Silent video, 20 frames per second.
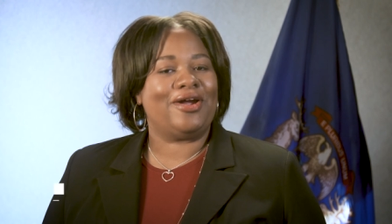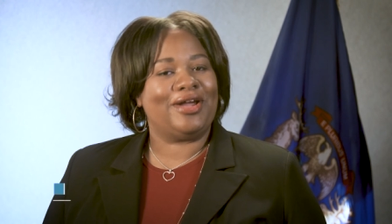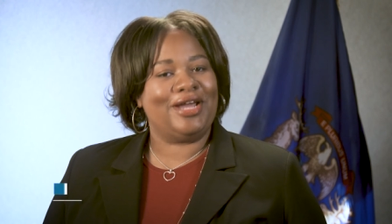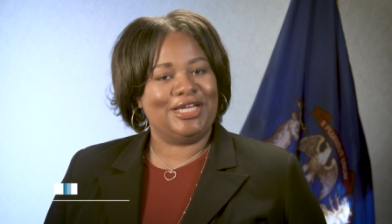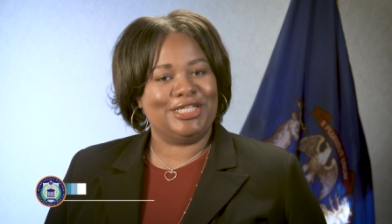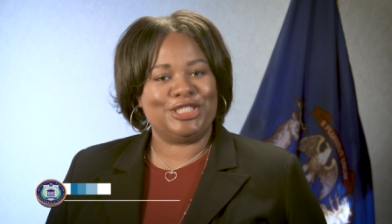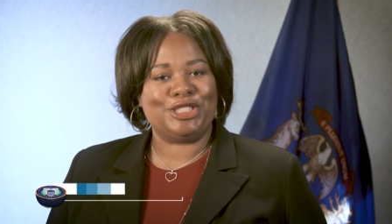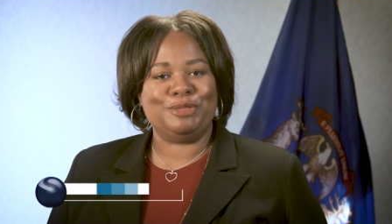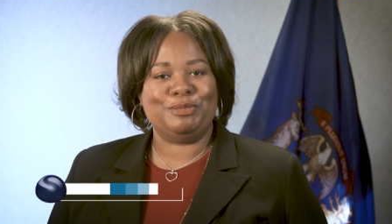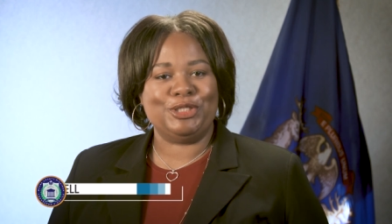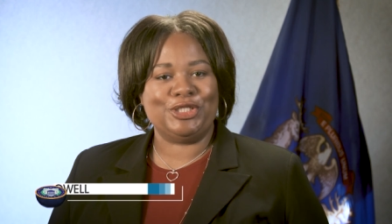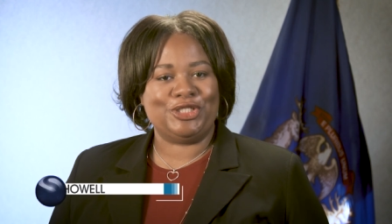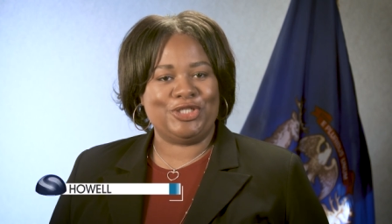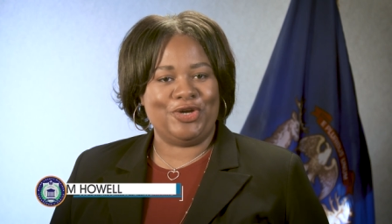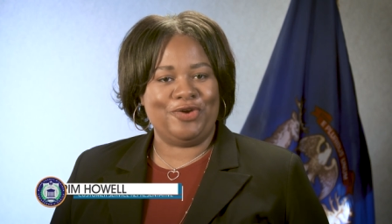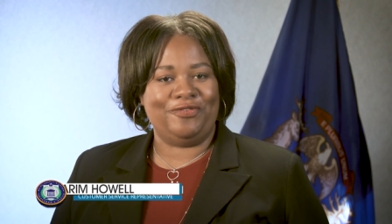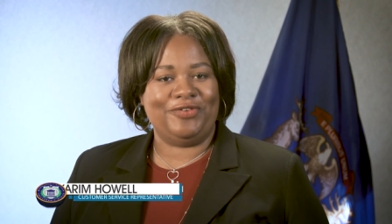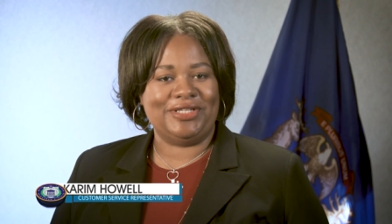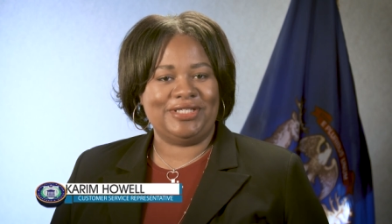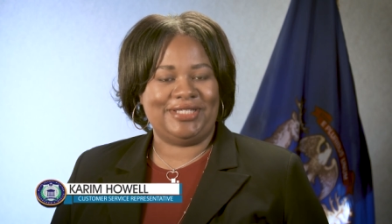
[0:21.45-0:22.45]
Our customer
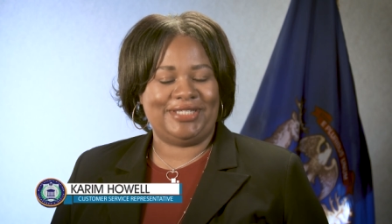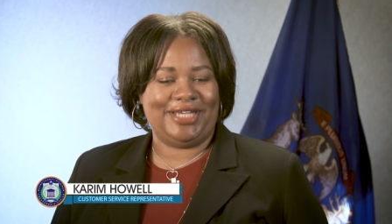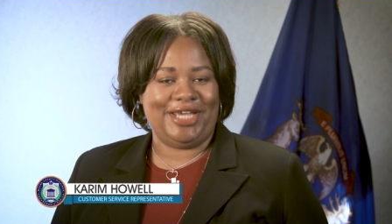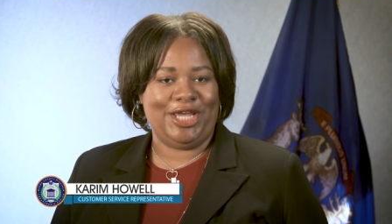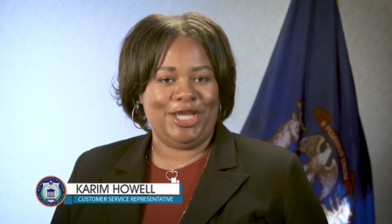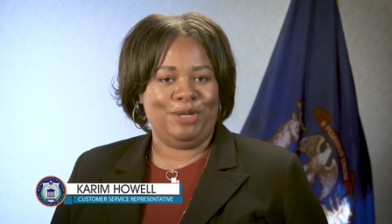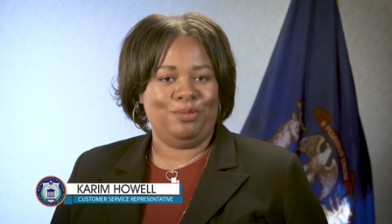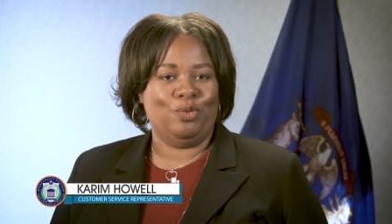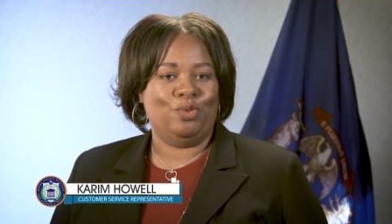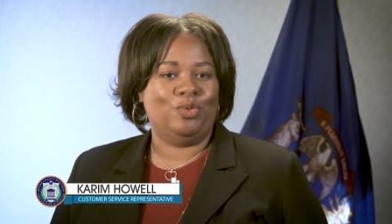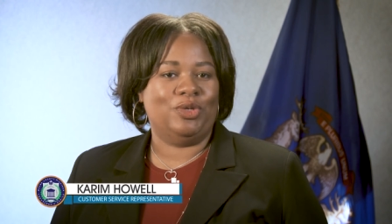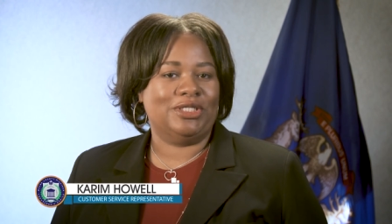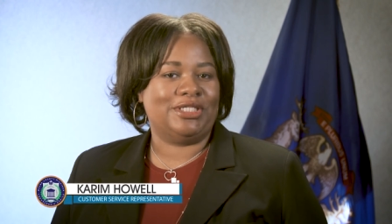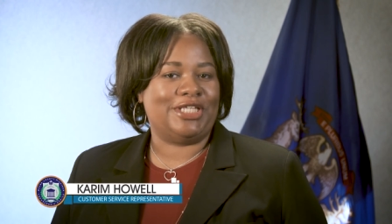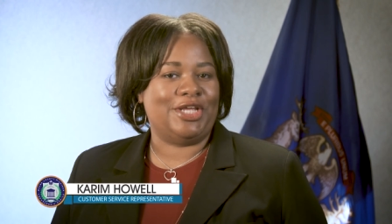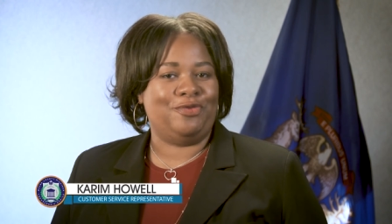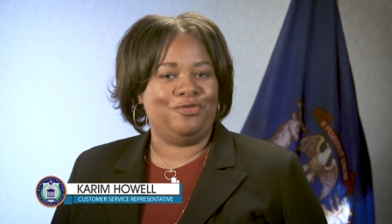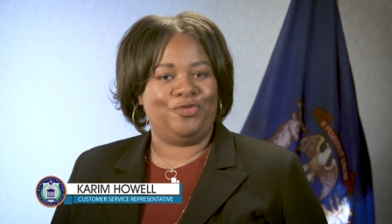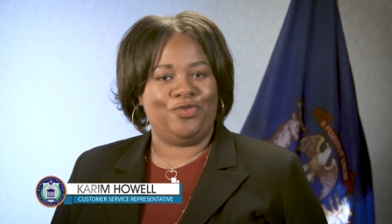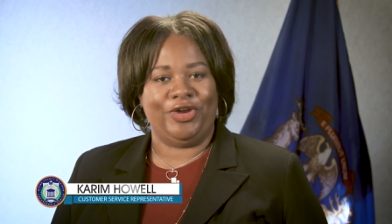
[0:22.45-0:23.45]
service team will
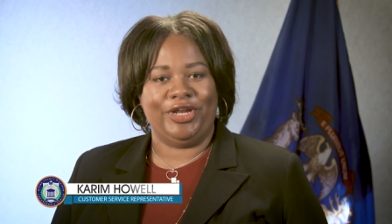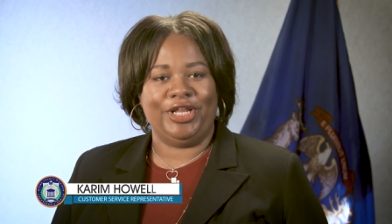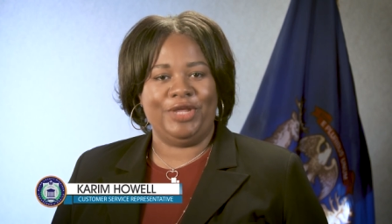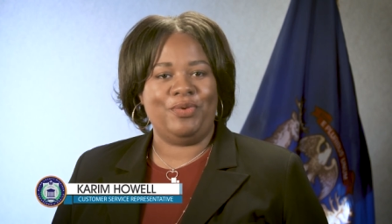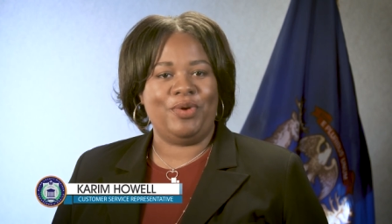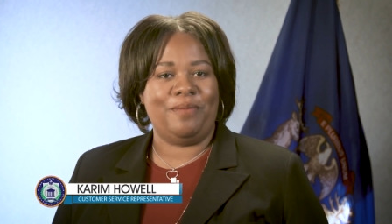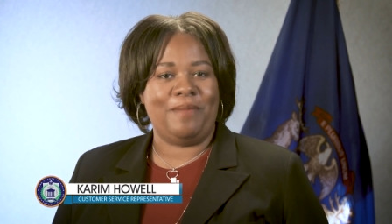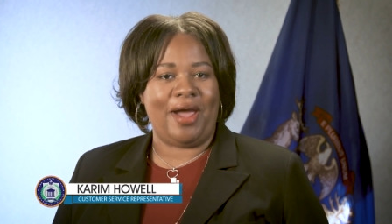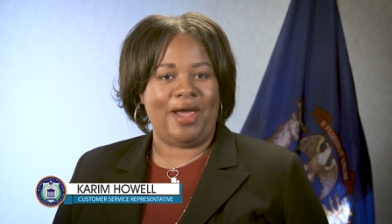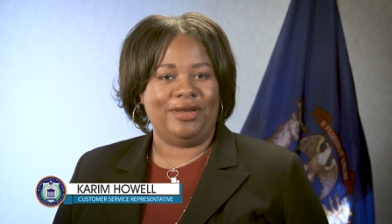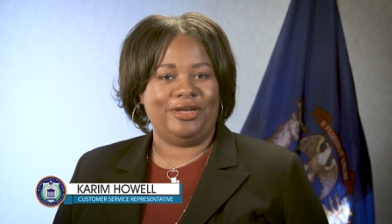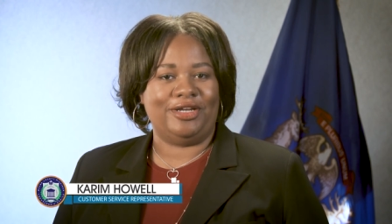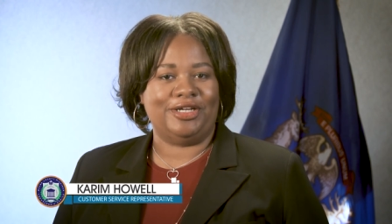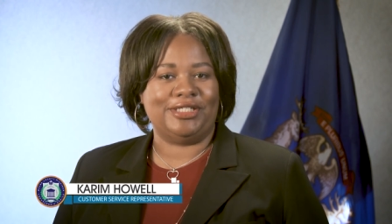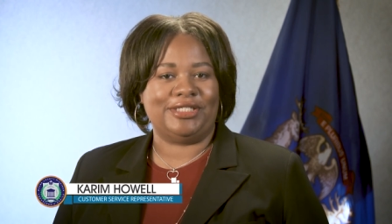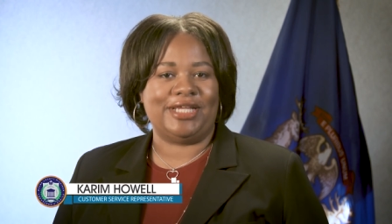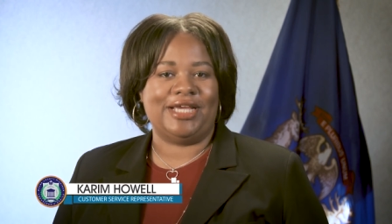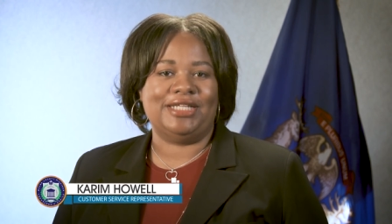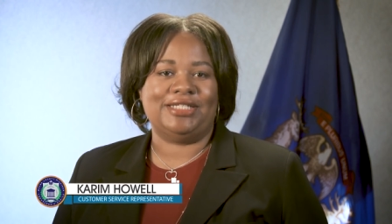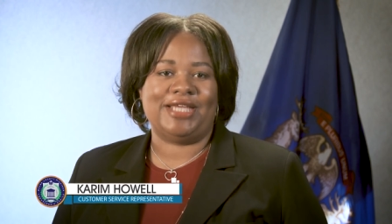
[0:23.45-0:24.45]
send friendly
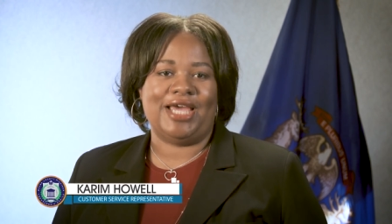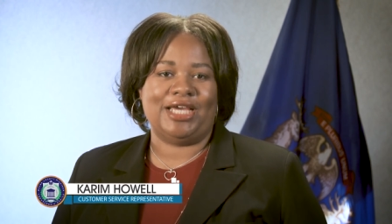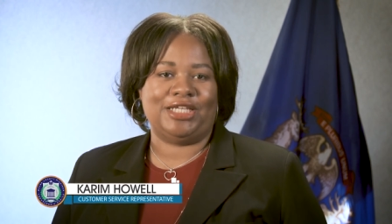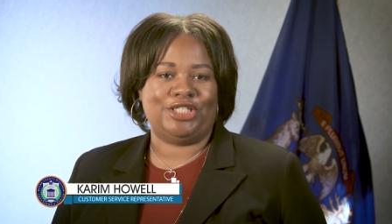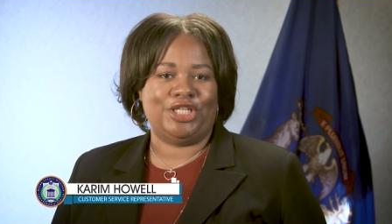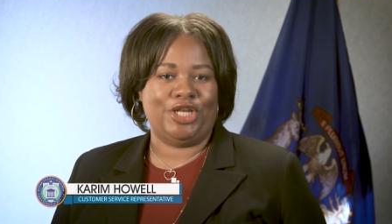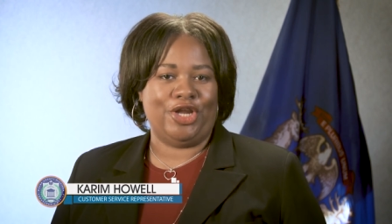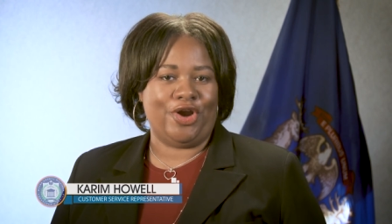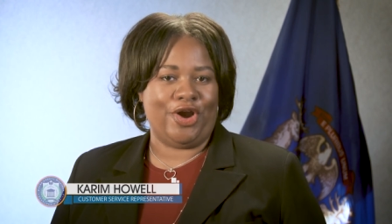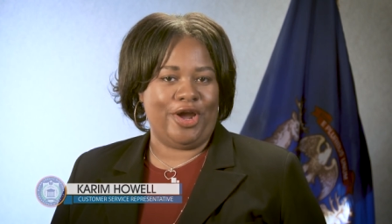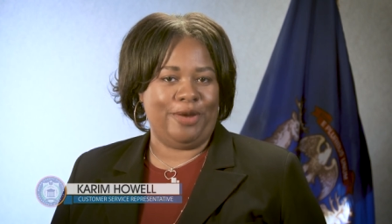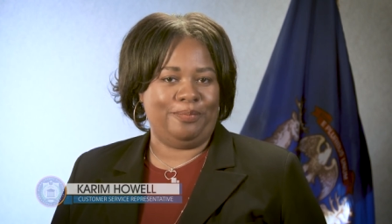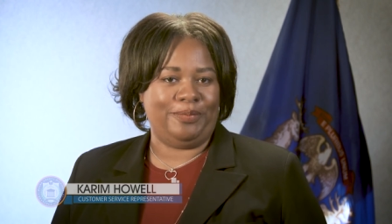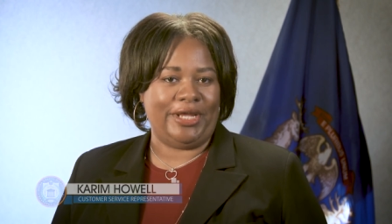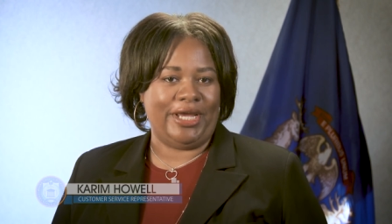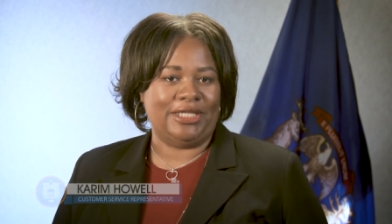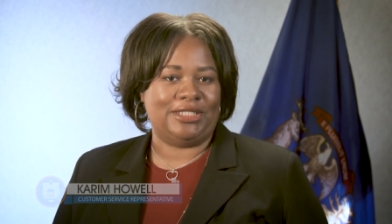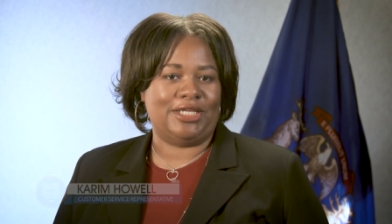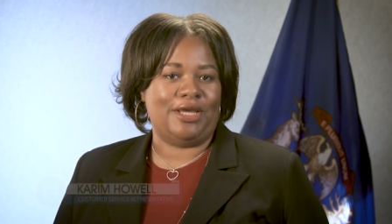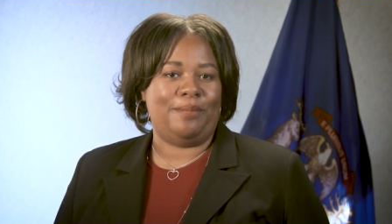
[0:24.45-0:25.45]
reminders and text alert
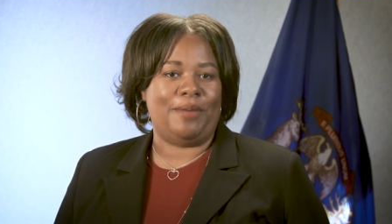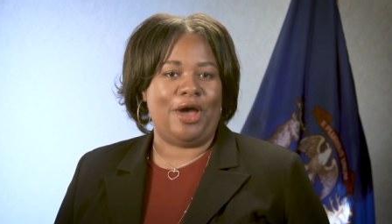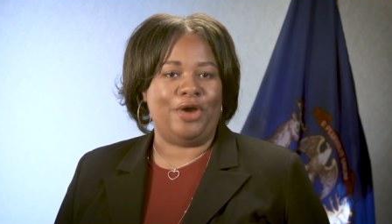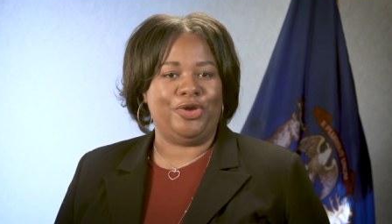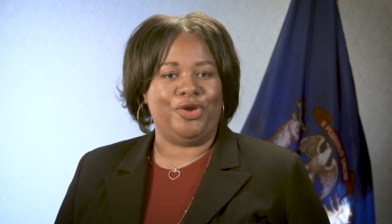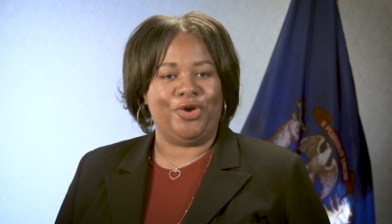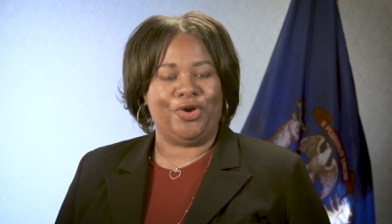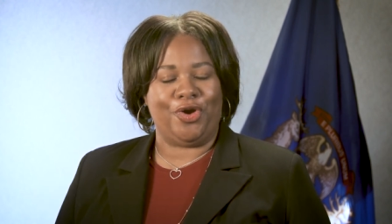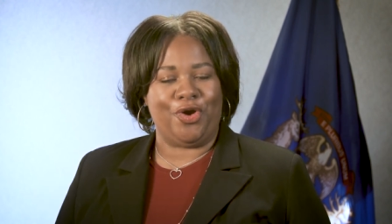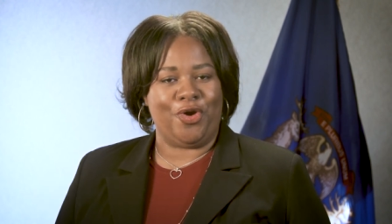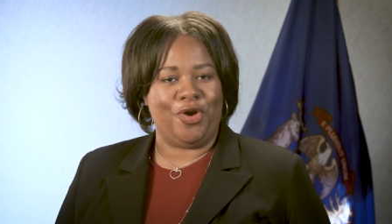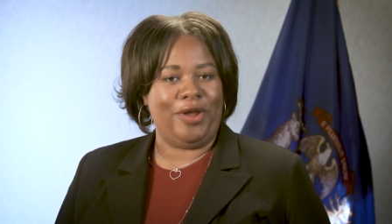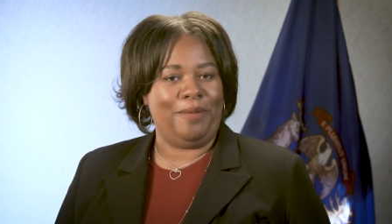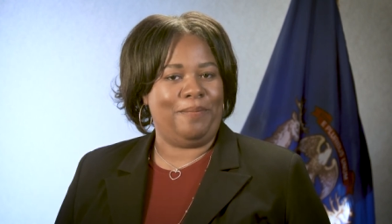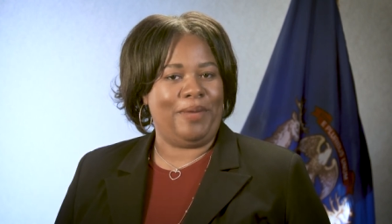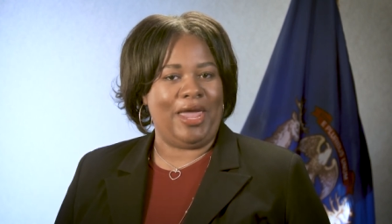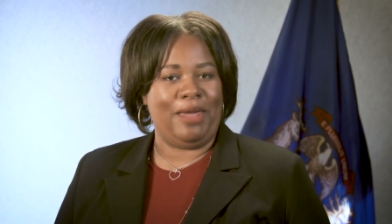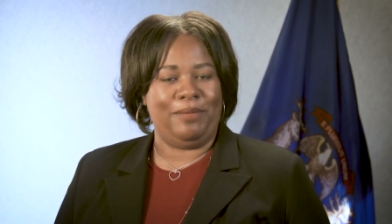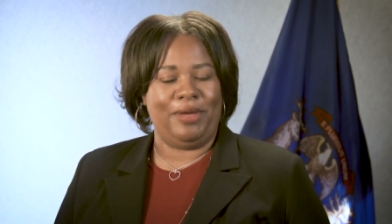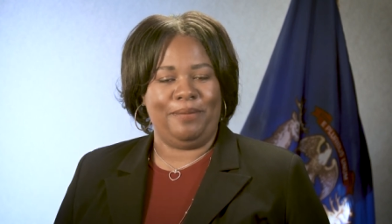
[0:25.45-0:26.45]
updates about your current
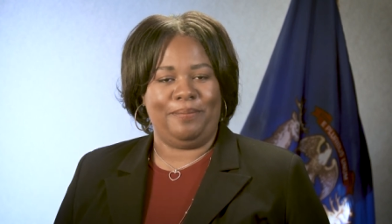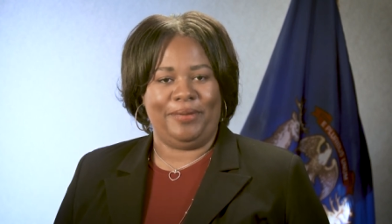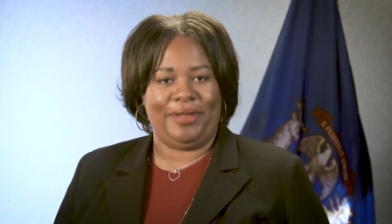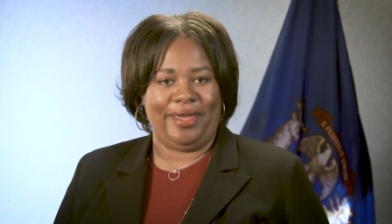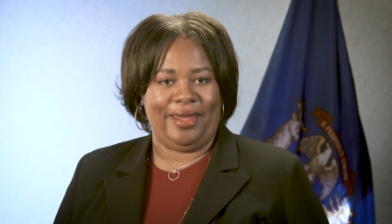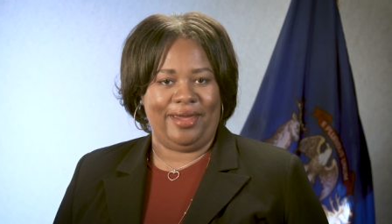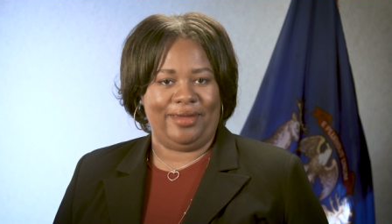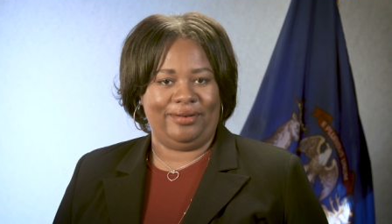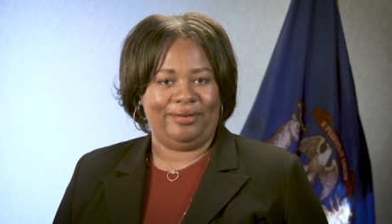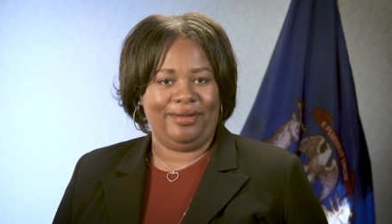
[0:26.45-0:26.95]
payment plan.